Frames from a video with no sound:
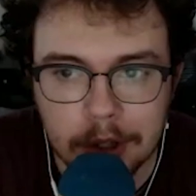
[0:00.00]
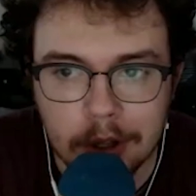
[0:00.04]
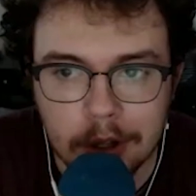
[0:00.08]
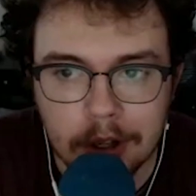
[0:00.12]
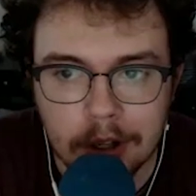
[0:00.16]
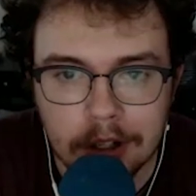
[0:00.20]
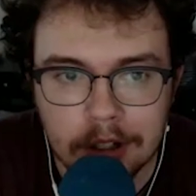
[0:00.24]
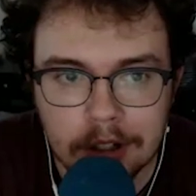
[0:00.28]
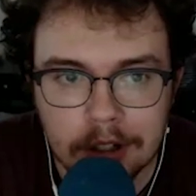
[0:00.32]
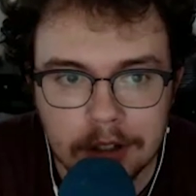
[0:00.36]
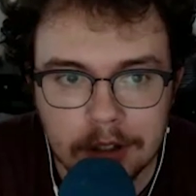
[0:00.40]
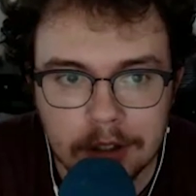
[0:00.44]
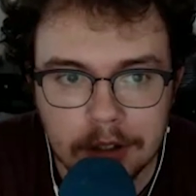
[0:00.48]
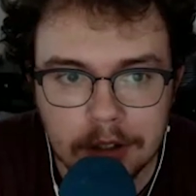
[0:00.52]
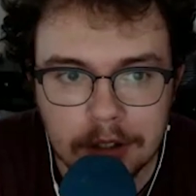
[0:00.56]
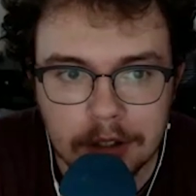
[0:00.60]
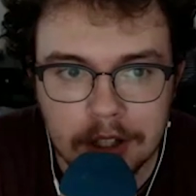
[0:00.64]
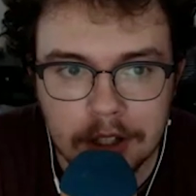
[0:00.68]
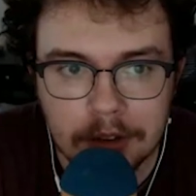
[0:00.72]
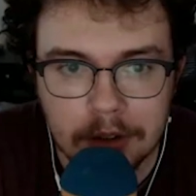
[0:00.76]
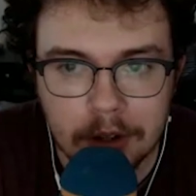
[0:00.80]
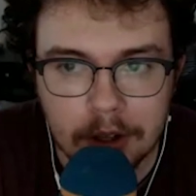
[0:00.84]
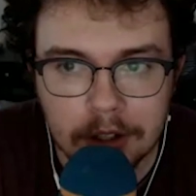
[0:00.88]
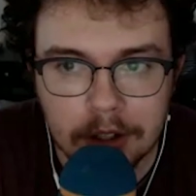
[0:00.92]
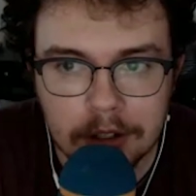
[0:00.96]
You
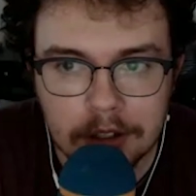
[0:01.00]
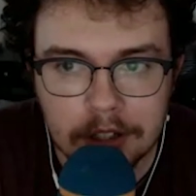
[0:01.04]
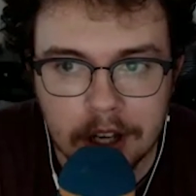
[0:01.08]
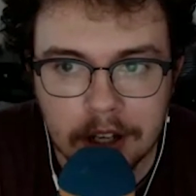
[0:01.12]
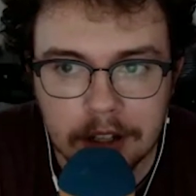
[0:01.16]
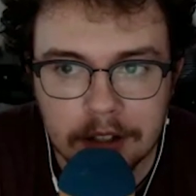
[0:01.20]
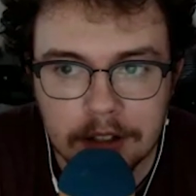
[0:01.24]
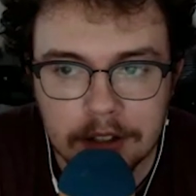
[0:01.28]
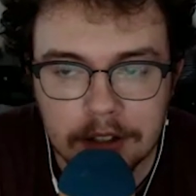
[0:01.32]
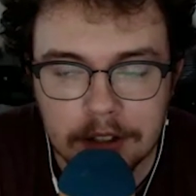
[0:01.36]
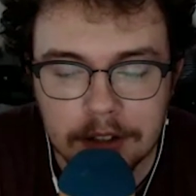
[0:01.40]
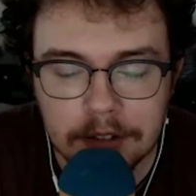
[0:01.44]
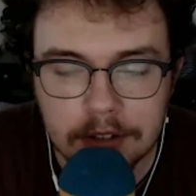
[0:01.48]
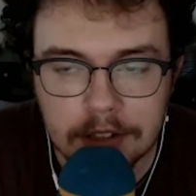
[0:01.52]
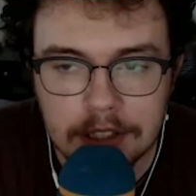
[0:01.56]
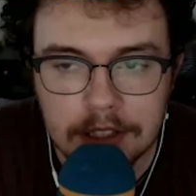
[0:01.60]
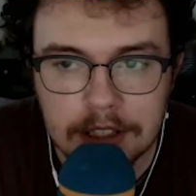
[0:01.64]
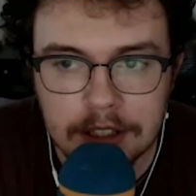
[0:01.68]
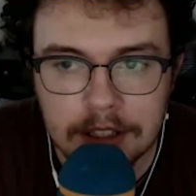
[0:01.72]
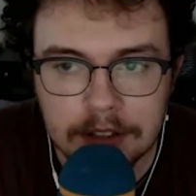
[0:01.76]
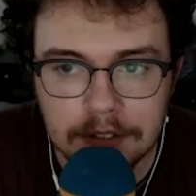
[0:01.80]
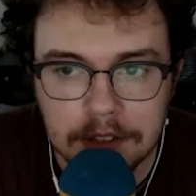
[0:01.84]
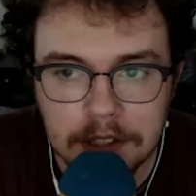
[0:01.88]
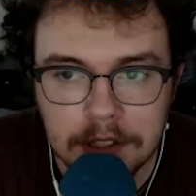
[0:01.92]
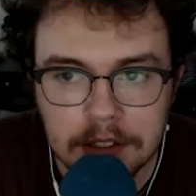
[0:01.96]
thought, Tyler? Have
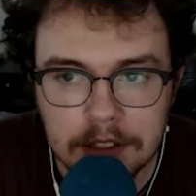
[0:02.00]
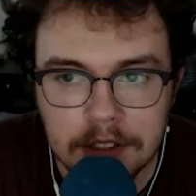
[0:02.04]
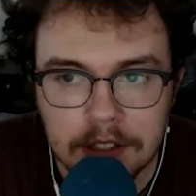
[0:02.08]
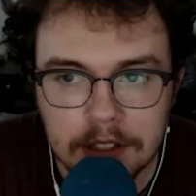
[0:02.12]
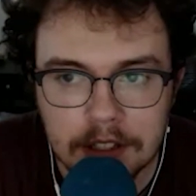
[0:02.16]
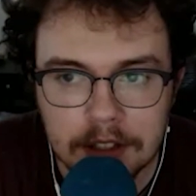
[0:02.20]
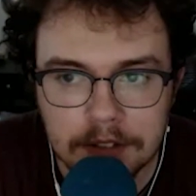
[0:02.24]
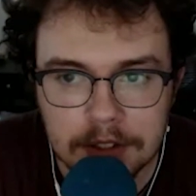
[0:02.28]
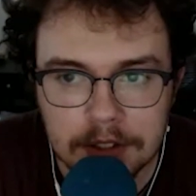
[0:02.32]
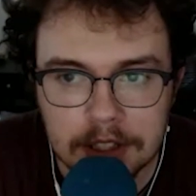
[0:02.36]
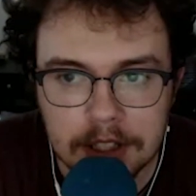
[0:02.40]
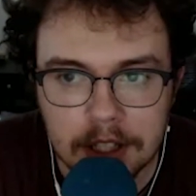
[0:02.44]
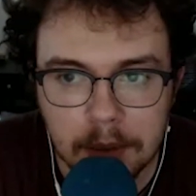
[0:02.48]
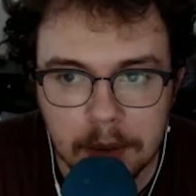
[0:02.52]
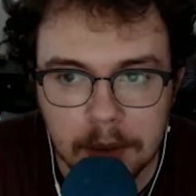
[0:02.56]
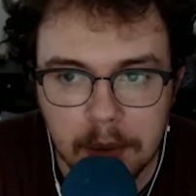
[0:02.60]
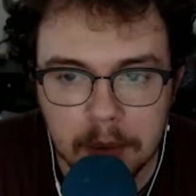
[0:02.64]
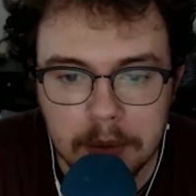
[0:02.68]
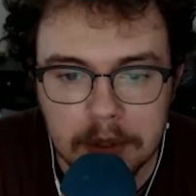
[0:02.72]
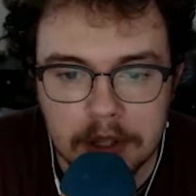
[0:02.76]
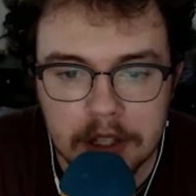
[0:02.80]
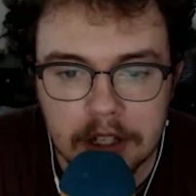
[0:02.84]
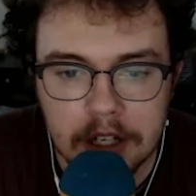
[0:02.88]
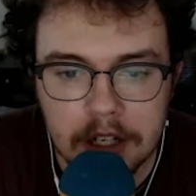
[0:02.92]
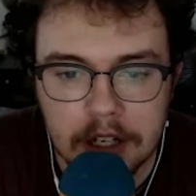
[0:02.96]
you come up with
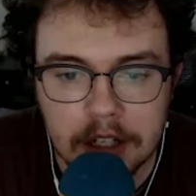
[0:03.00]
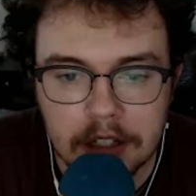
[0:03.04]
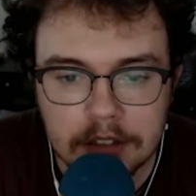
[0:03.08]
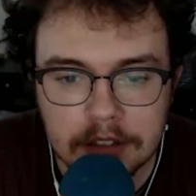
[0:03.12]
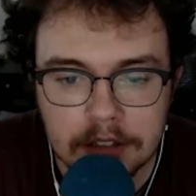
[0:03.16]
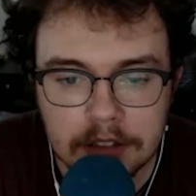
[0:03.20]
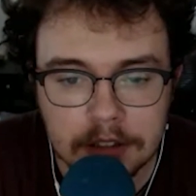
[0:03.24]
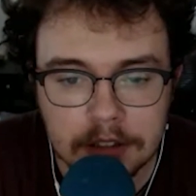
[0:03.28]
an answer?